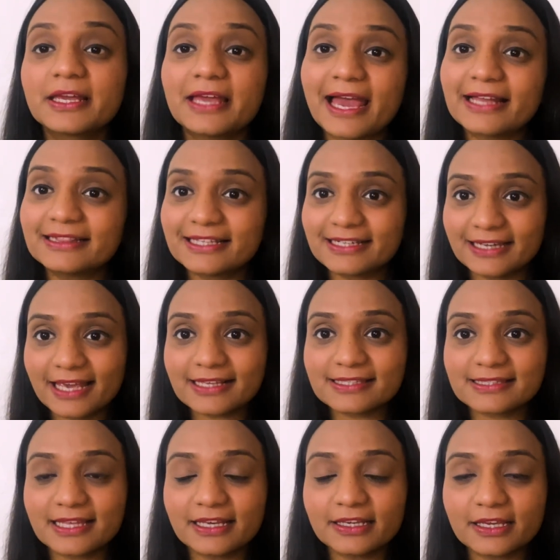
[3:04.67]
And the next
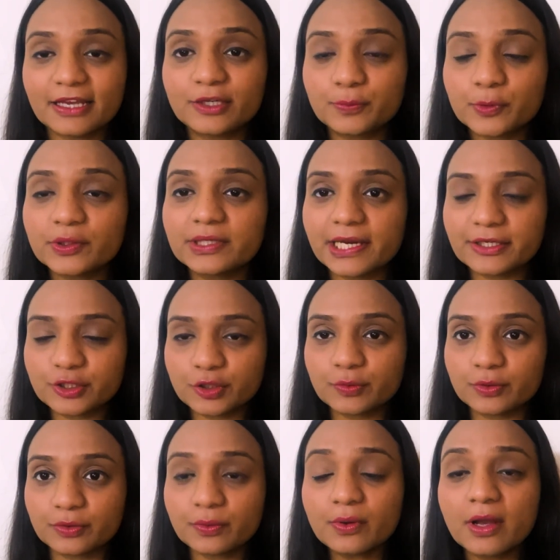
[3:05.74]
thing, it would let you
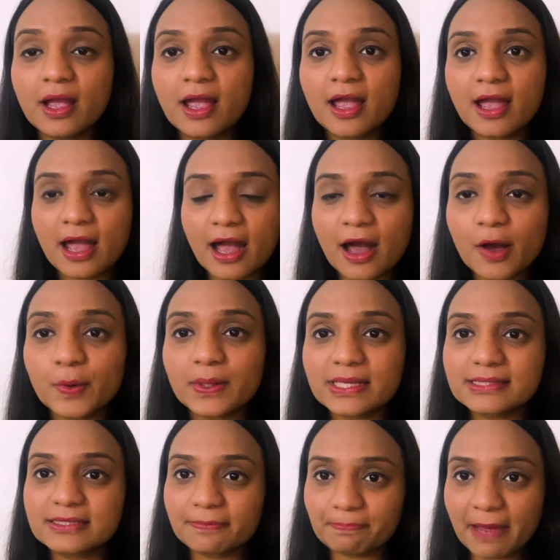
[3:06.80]
know how
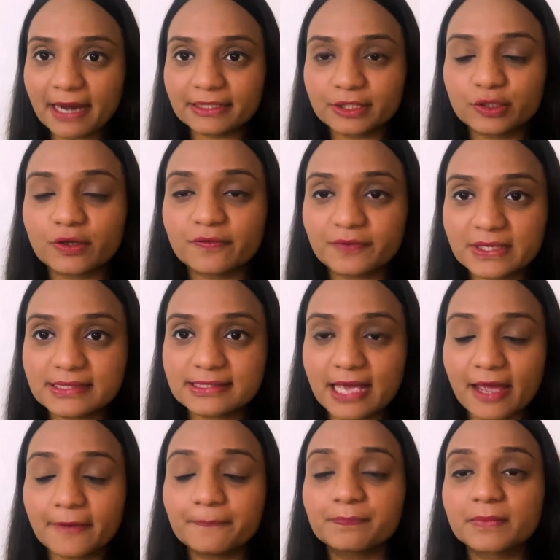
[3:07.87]
is the pattern of
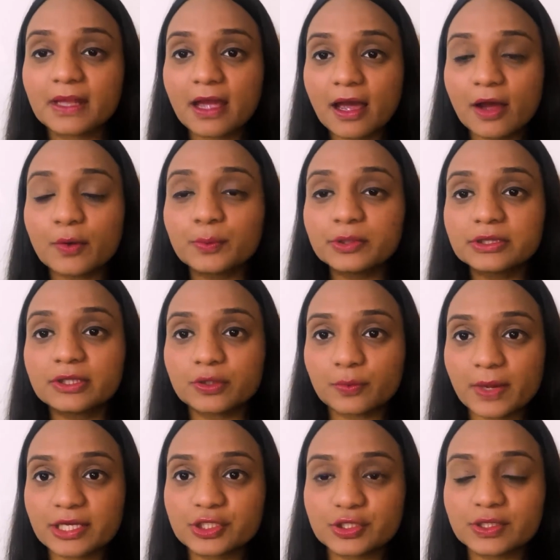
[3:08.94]
exam, how would the
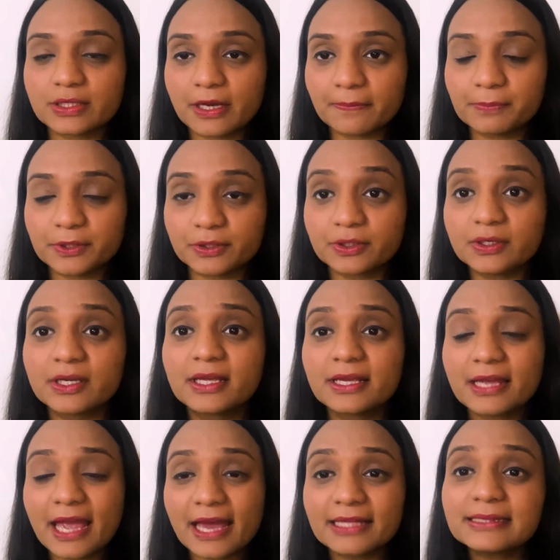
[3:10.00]
question appear,
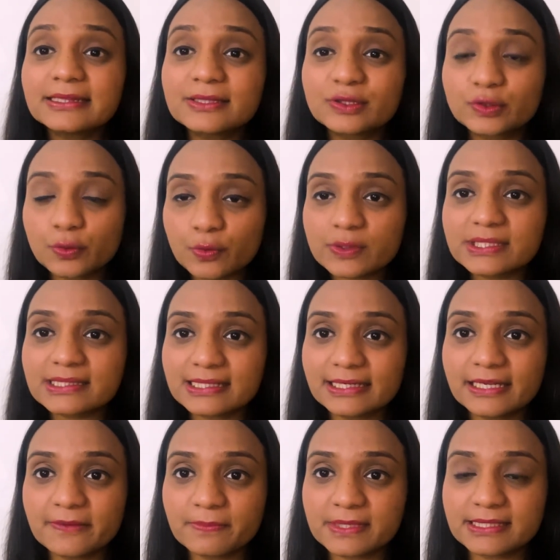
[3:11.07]
and those
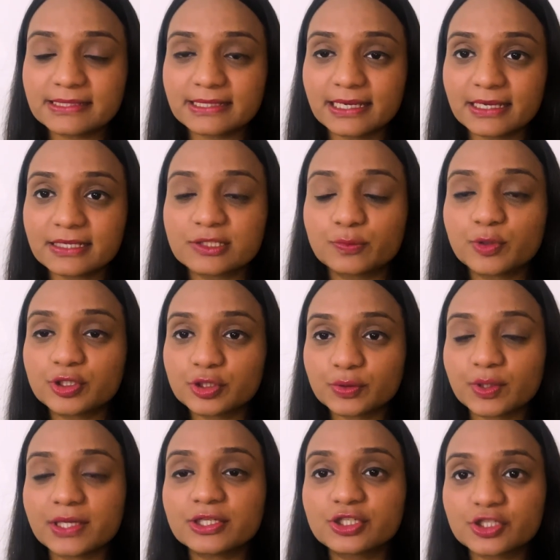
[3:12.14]
silly mistakes which you
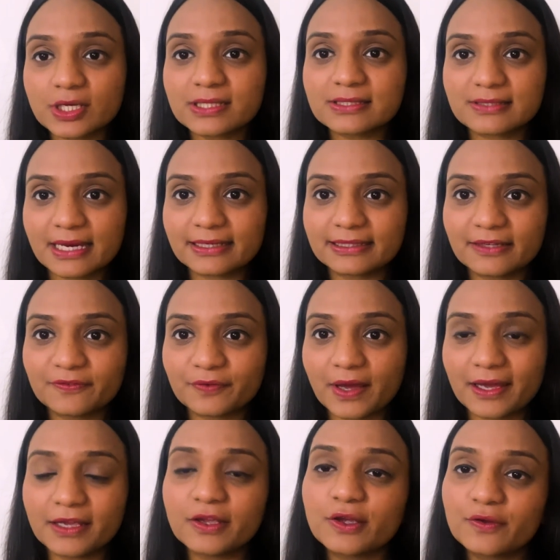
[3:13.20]
can just
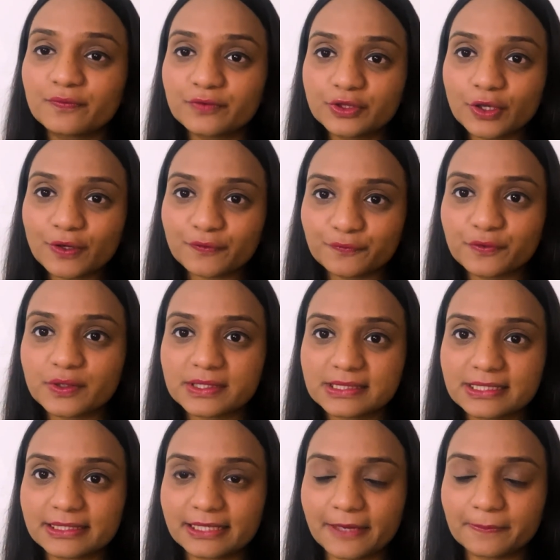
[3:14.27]
rectify with your
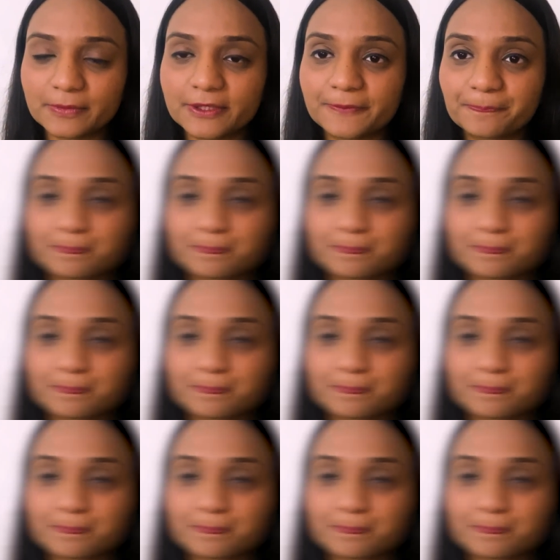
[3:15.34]
first attempt.